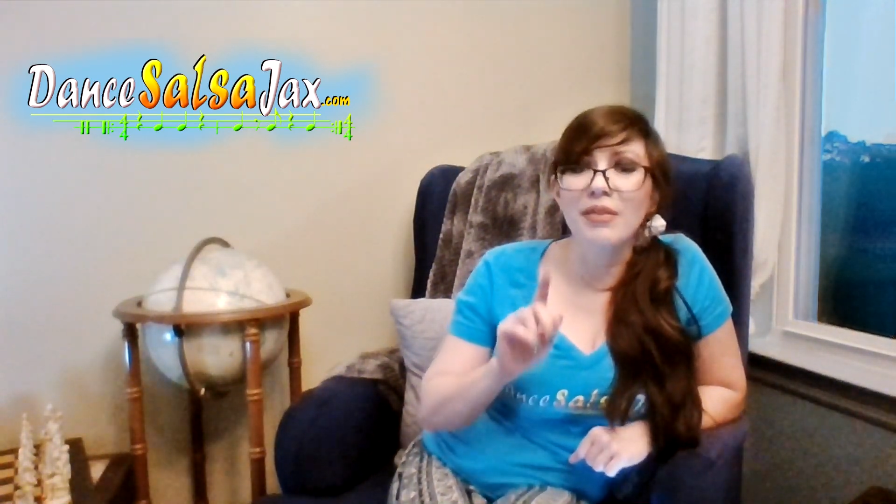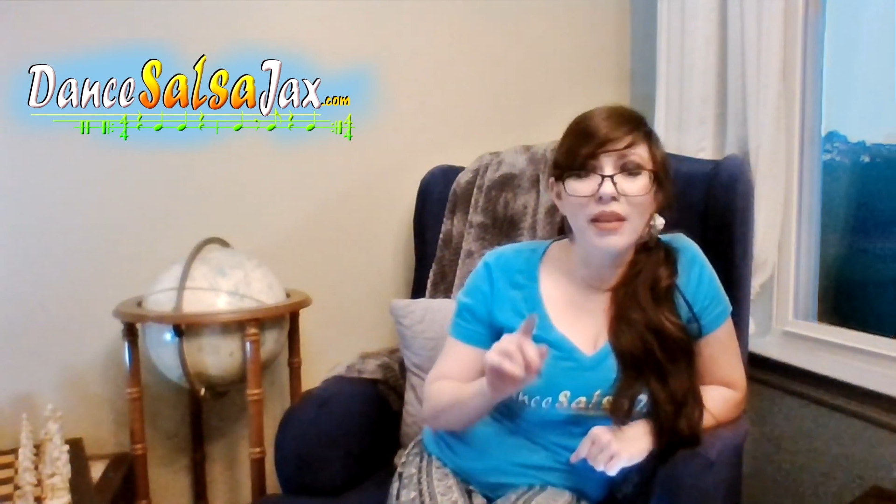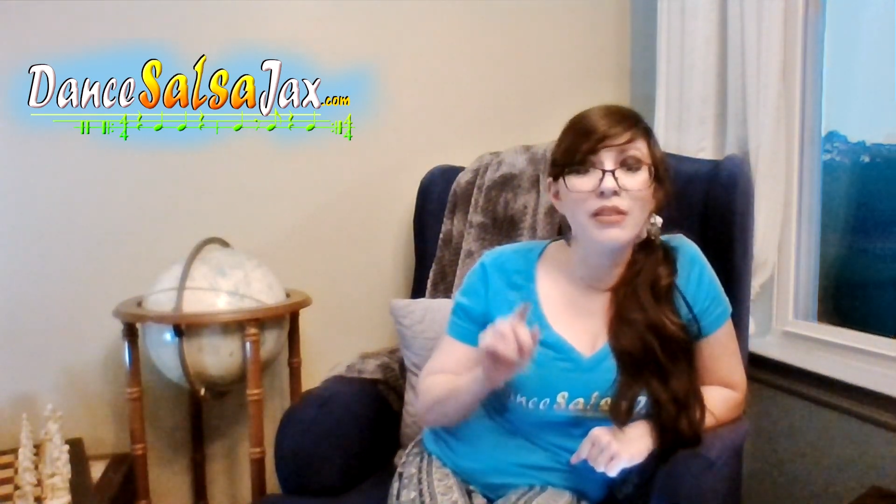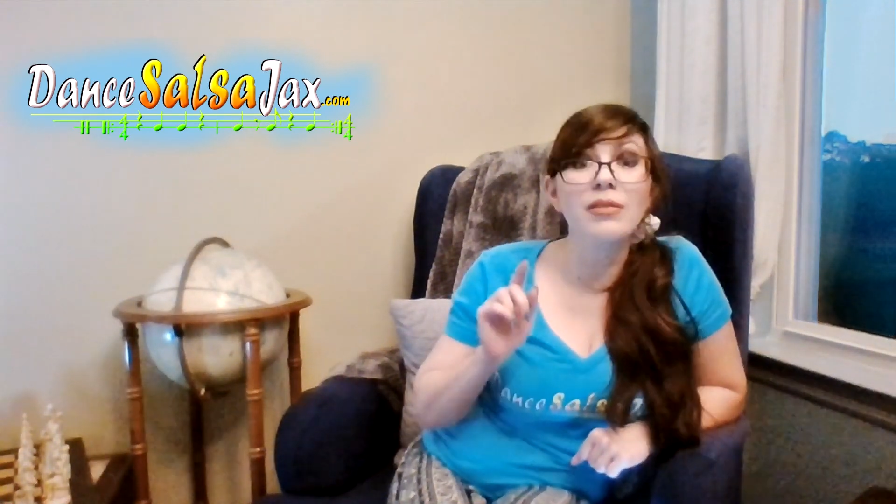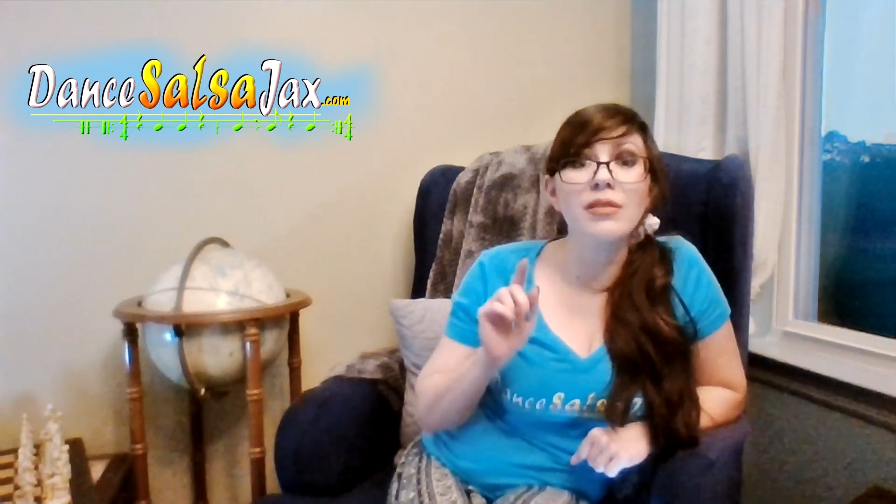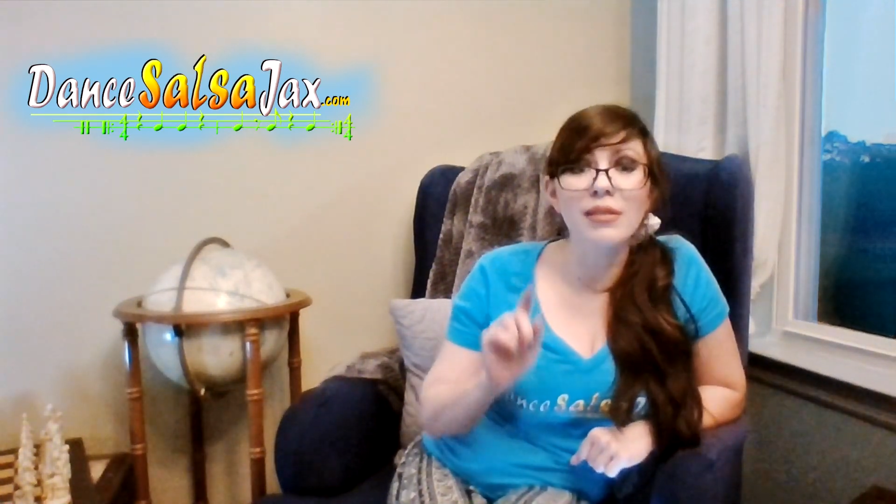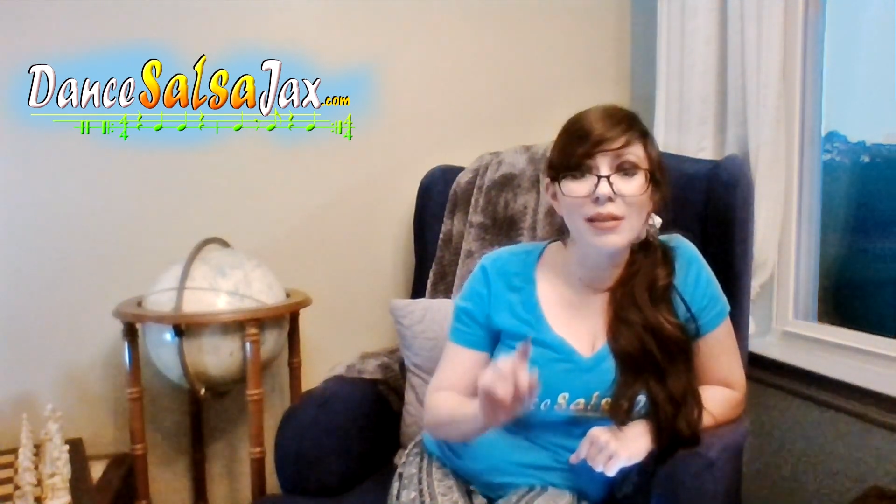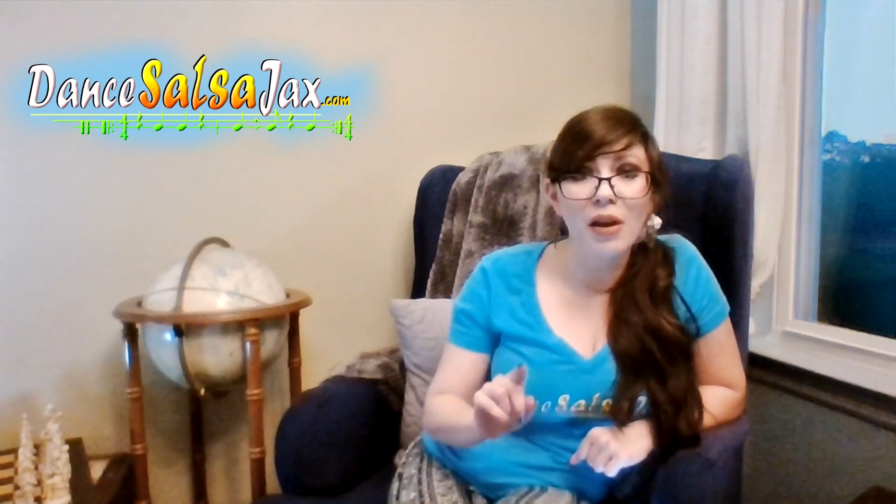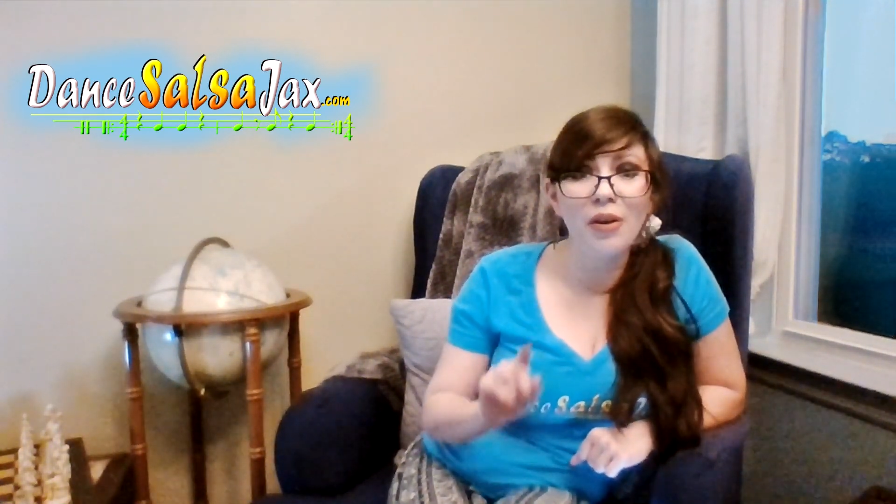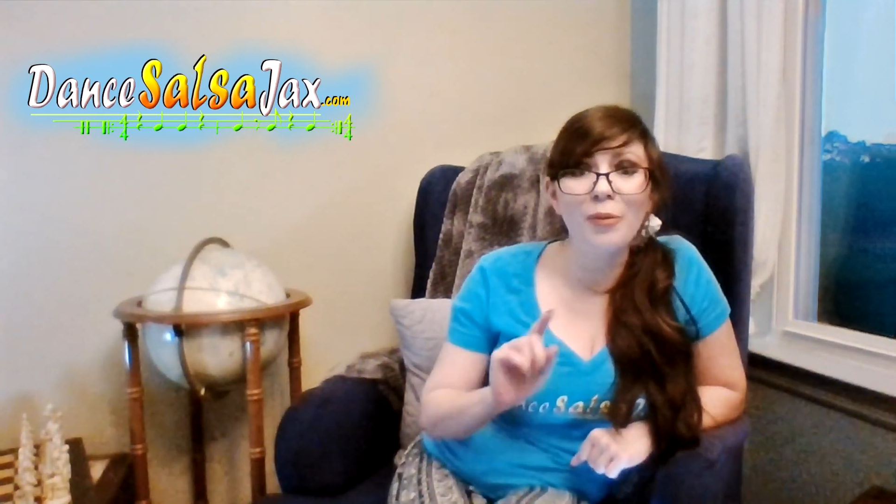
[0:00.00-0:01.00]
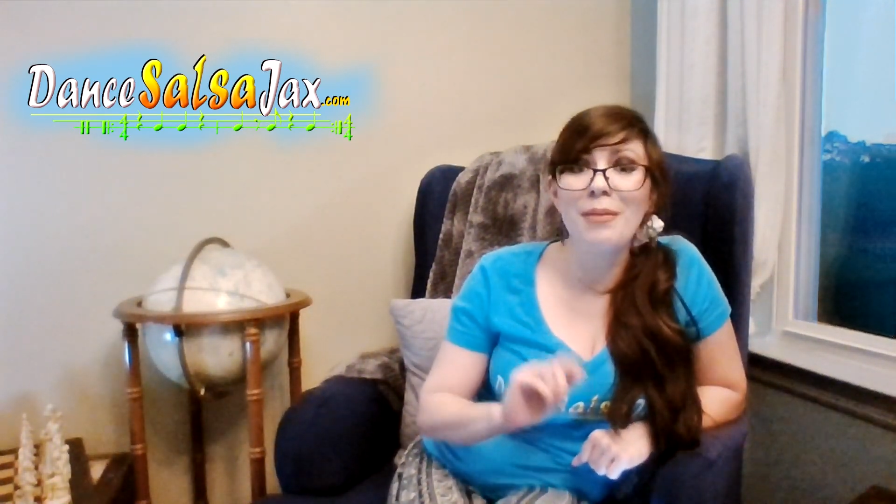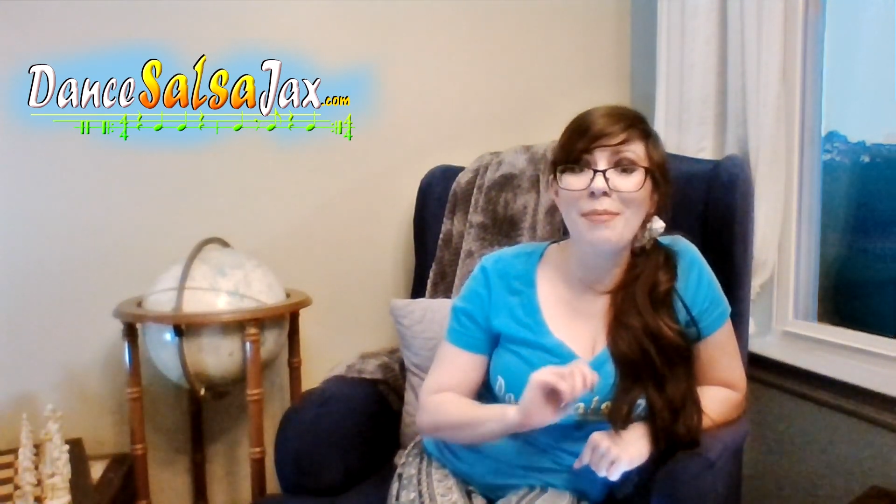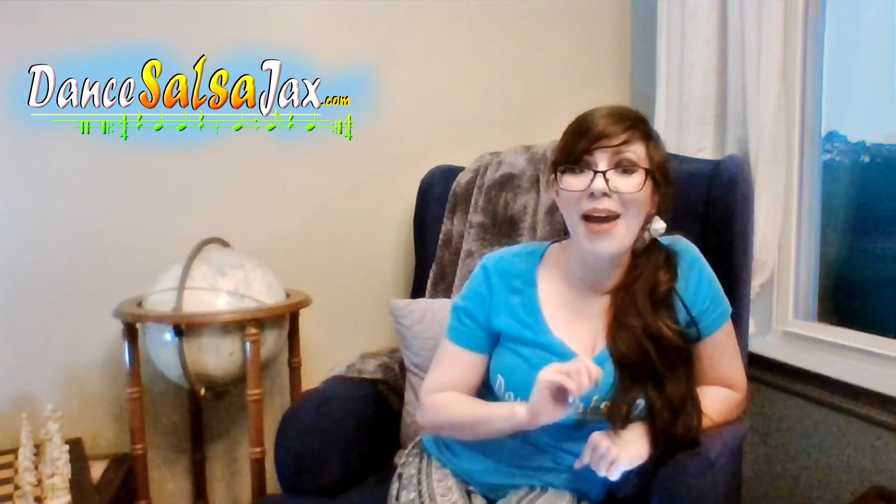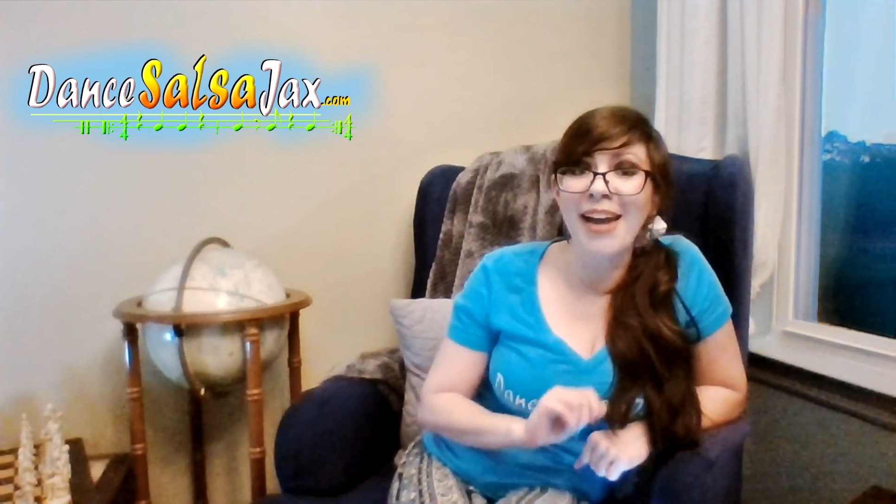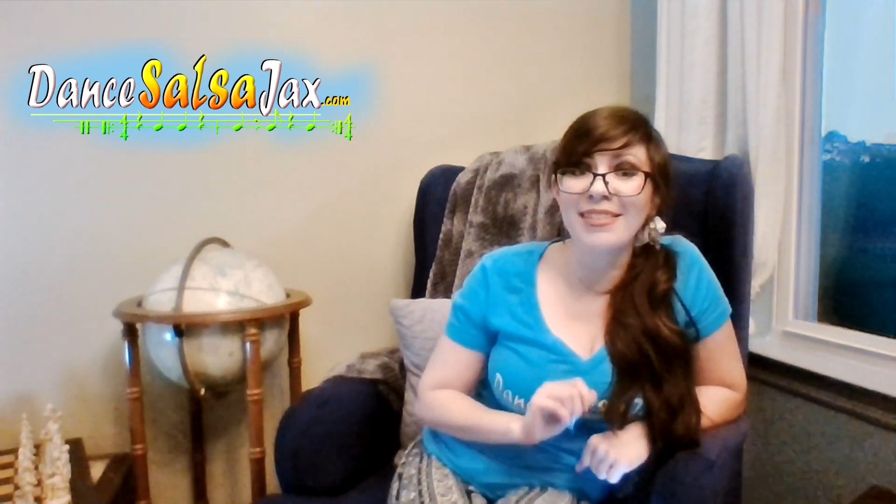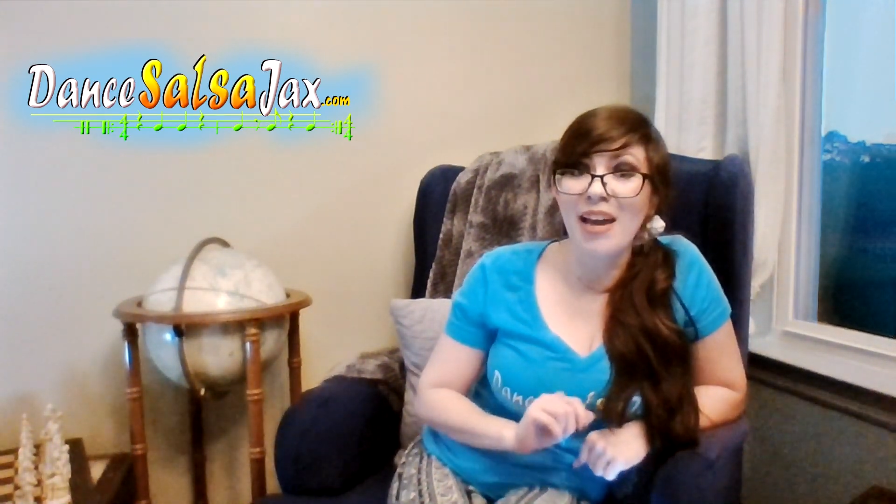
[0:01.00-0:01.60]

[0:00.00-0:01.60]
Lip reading: then slow it back